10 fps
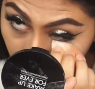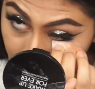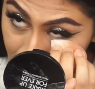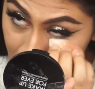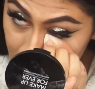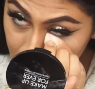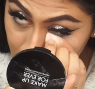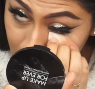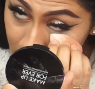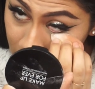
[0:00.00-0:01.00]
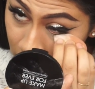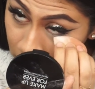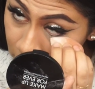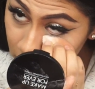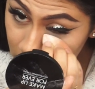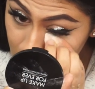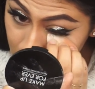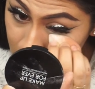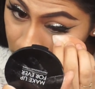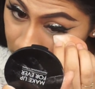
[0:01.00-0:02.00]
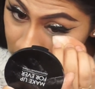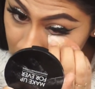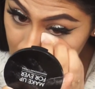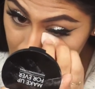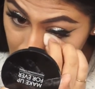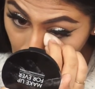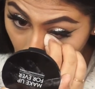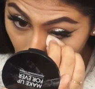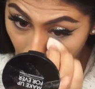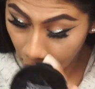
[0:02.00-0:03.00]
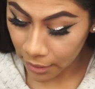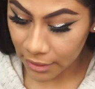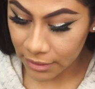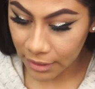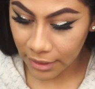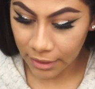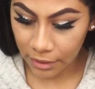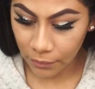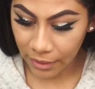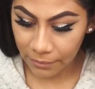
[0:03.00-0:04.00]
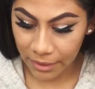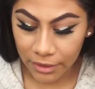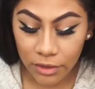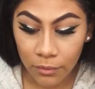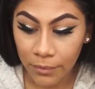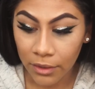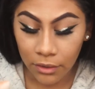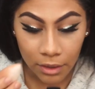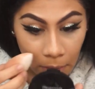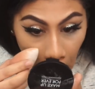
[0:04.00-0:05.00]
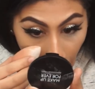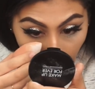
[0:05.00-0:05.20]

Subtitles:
Because if you look down, all the little creases are going to start getting in the way and make it super hard